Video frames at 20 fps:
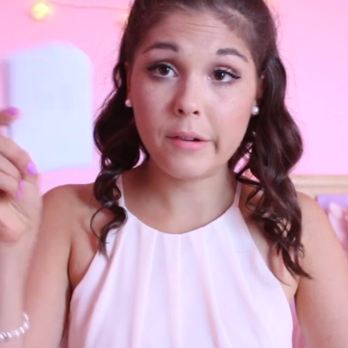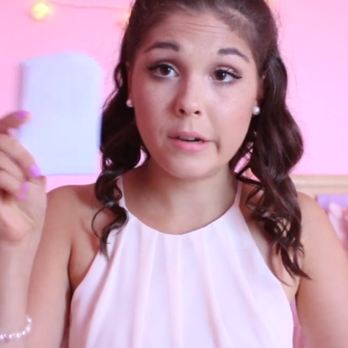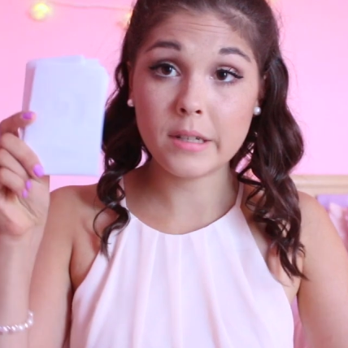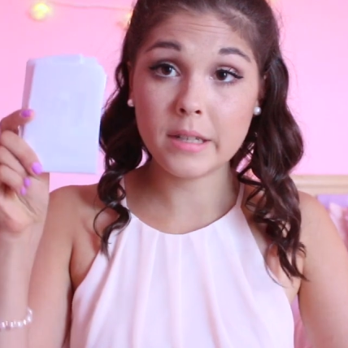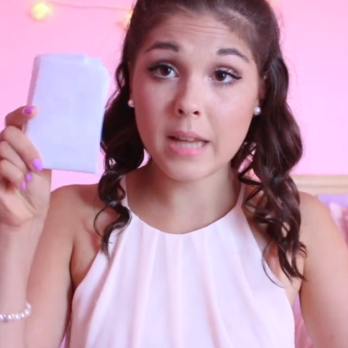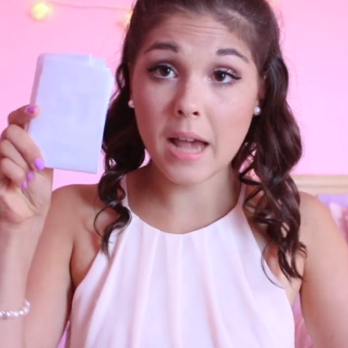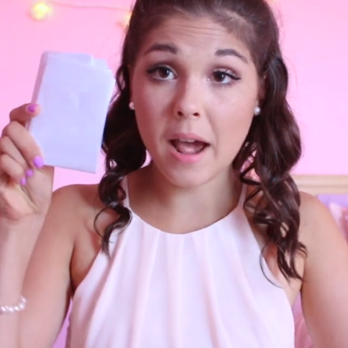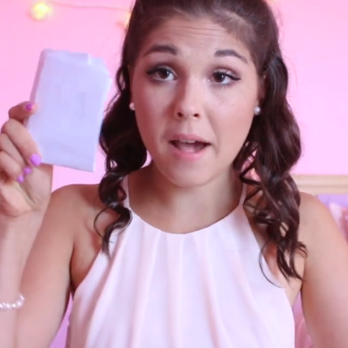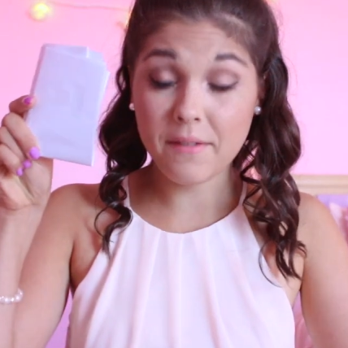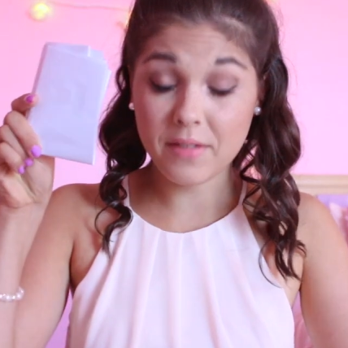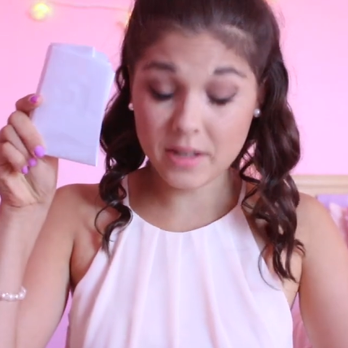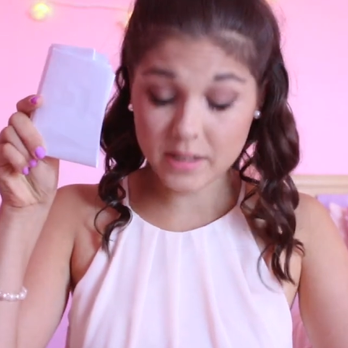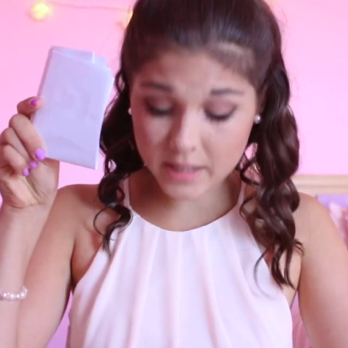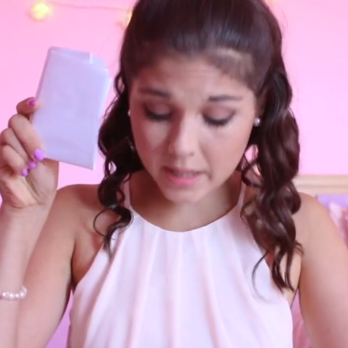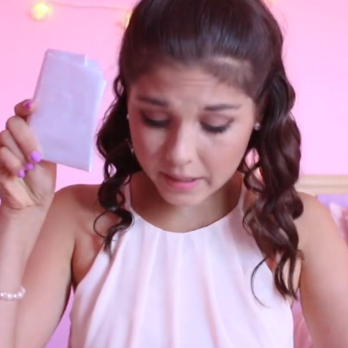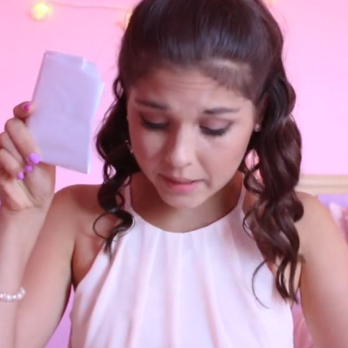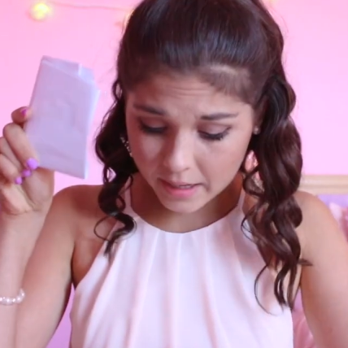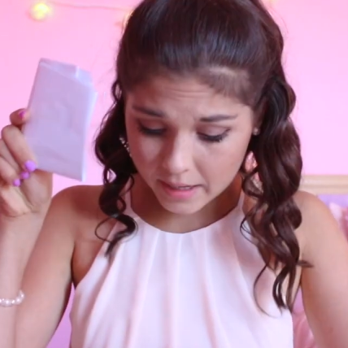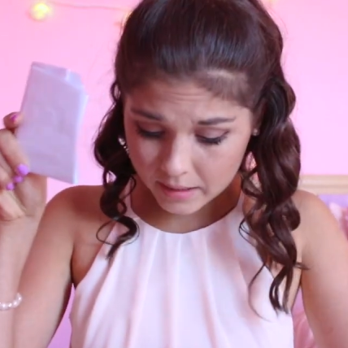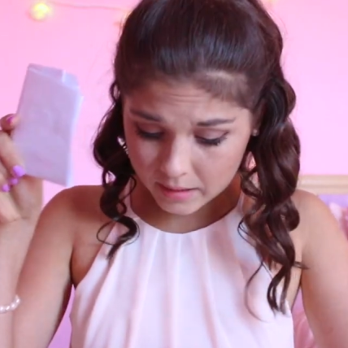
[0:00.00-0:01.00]
First I have the
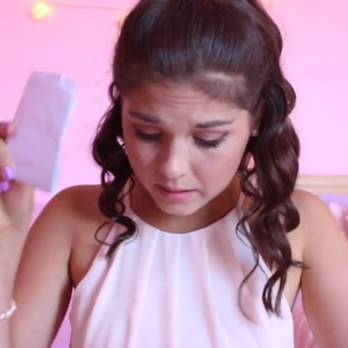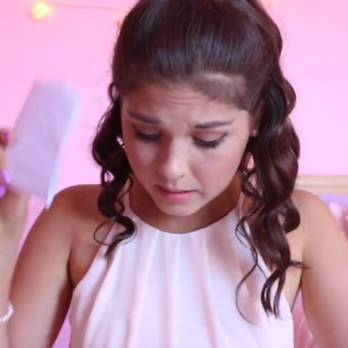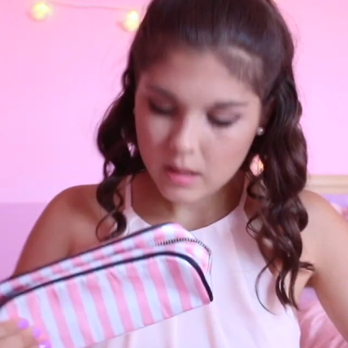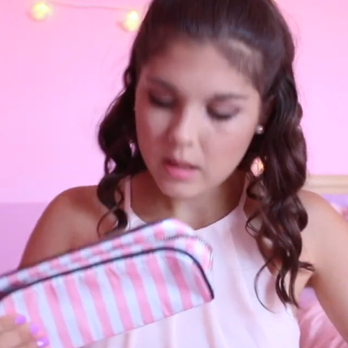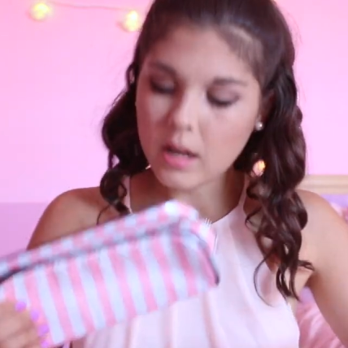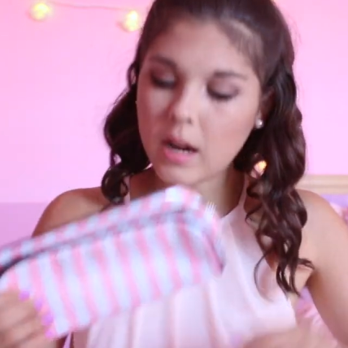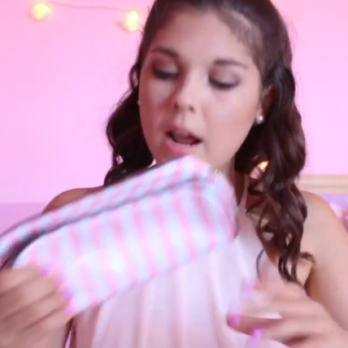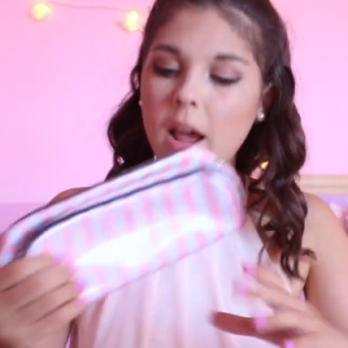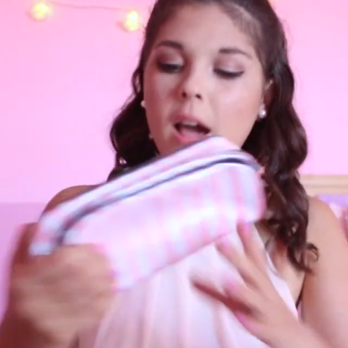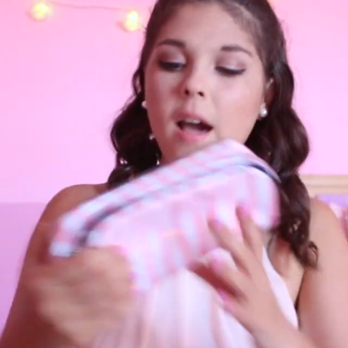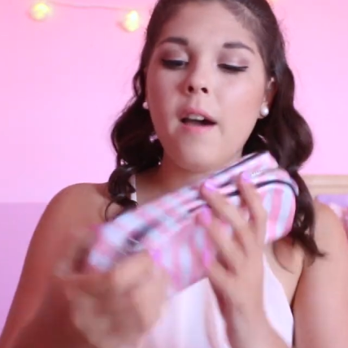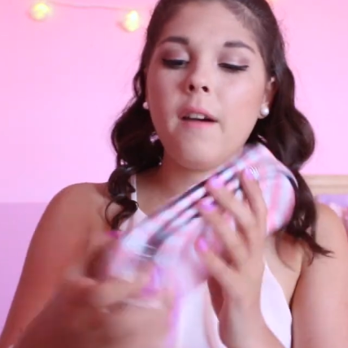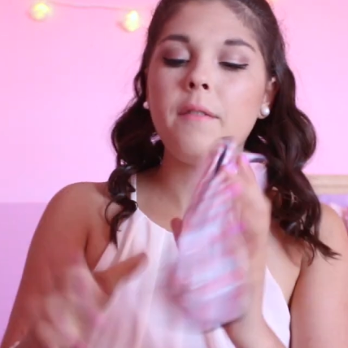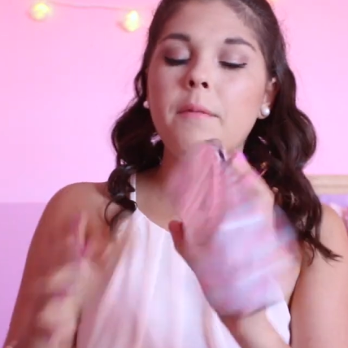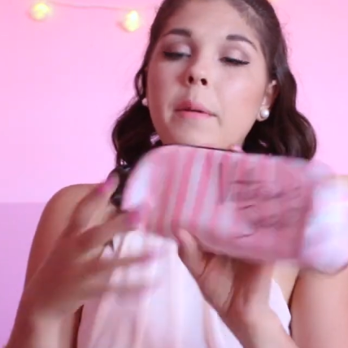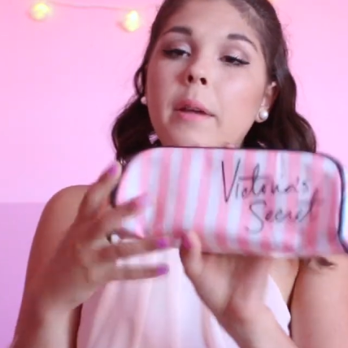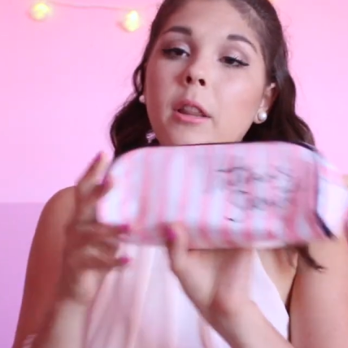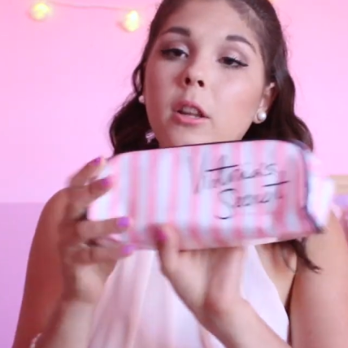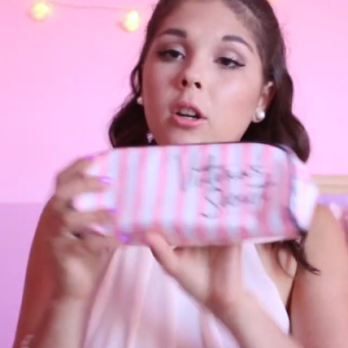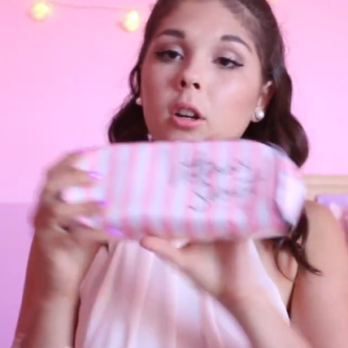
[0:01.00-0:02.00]
tickets, then I have
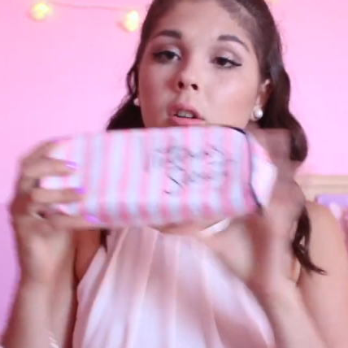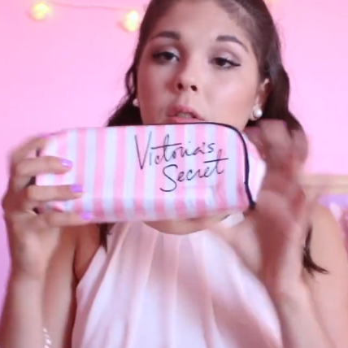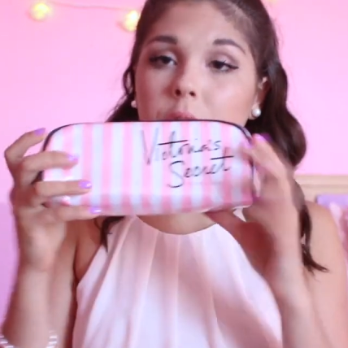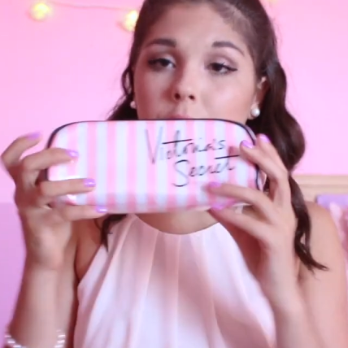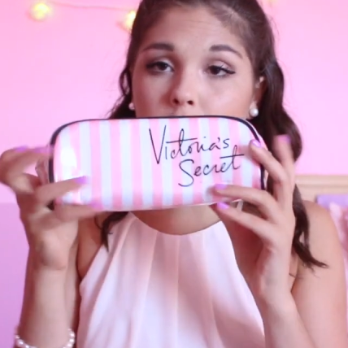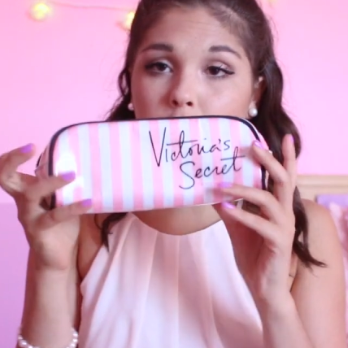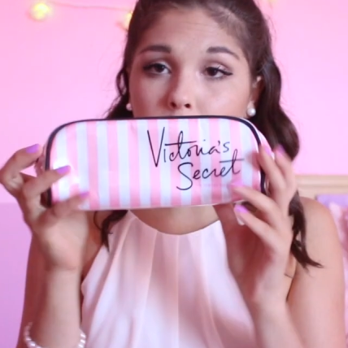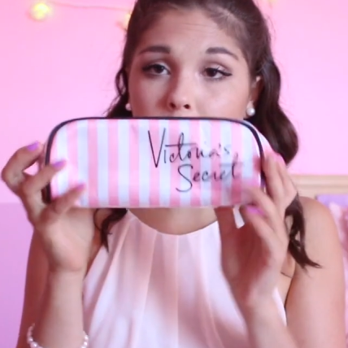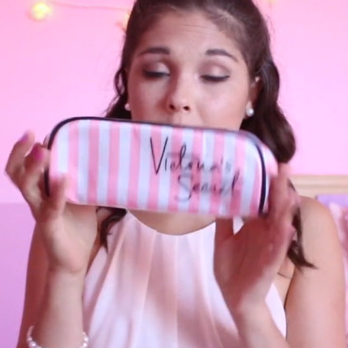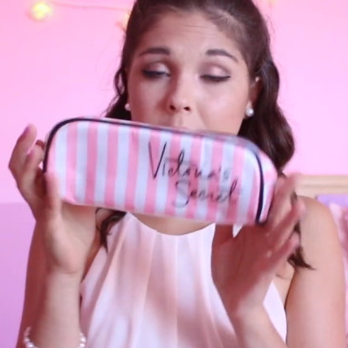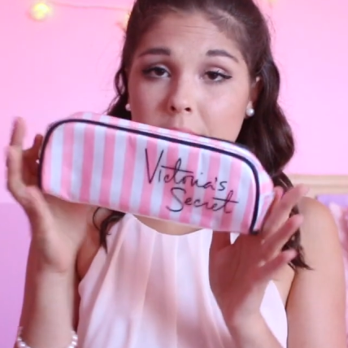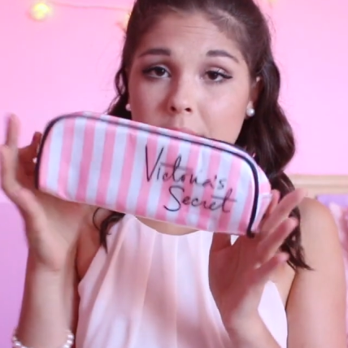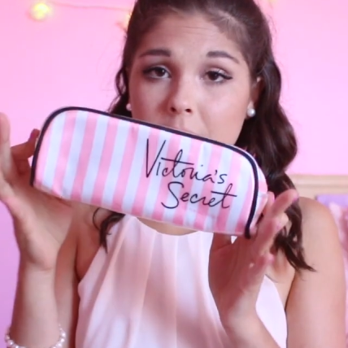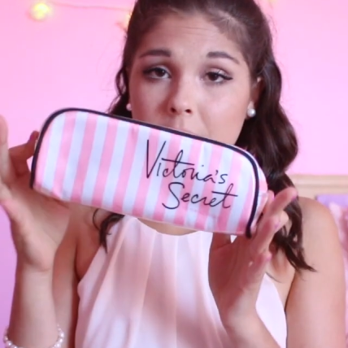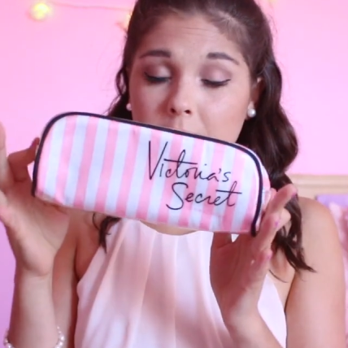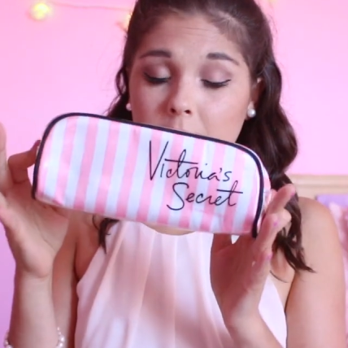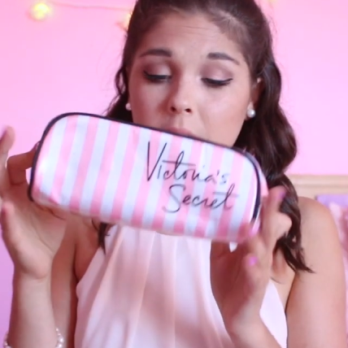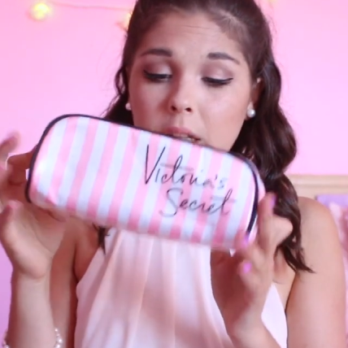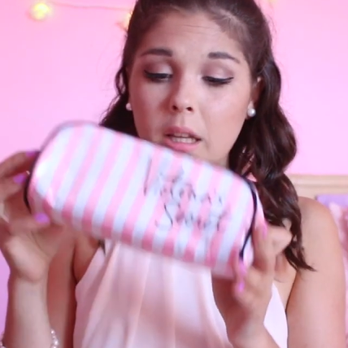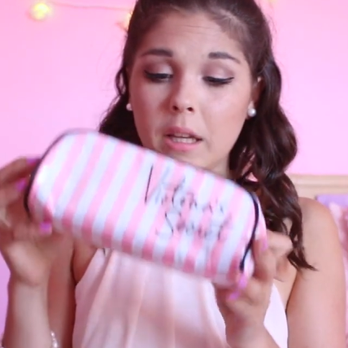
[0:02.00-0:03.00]
my little Victoria's
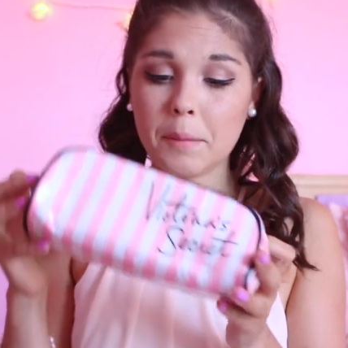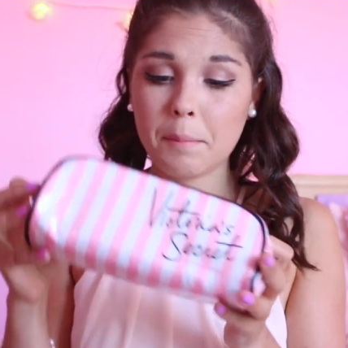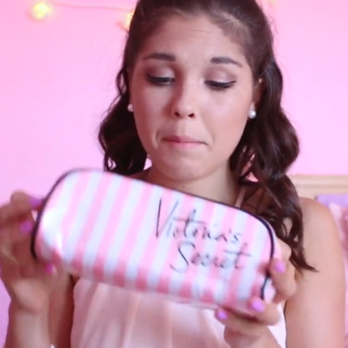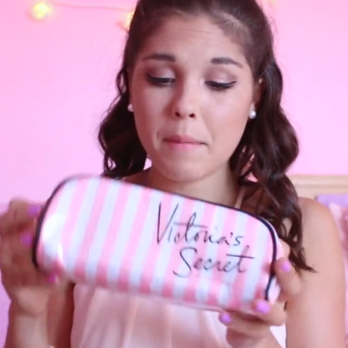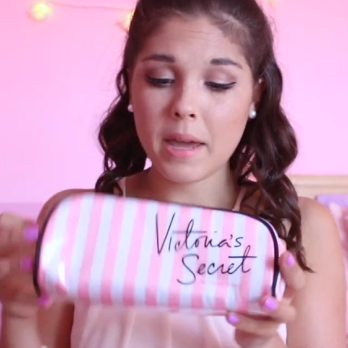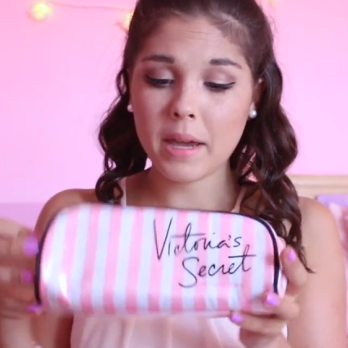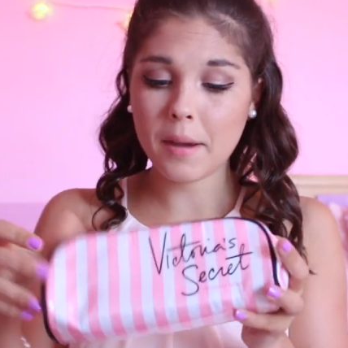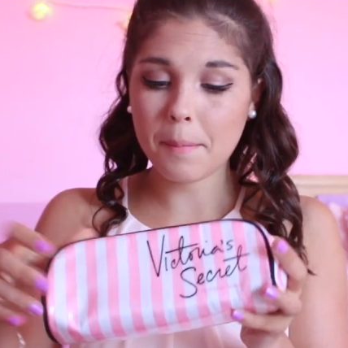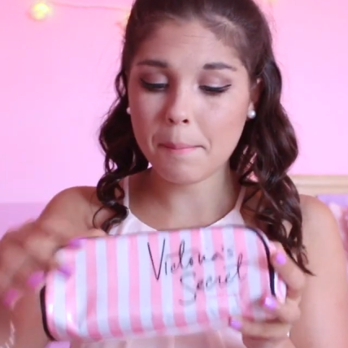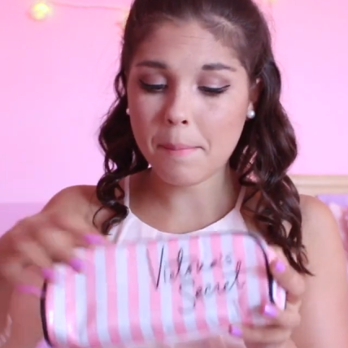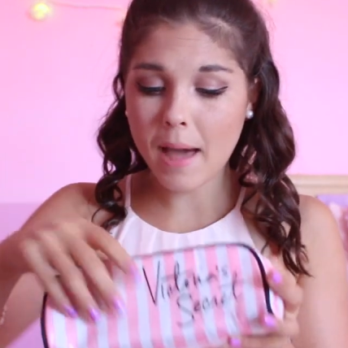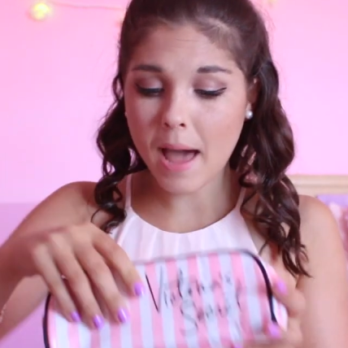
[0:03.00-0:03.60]
Secret like makeup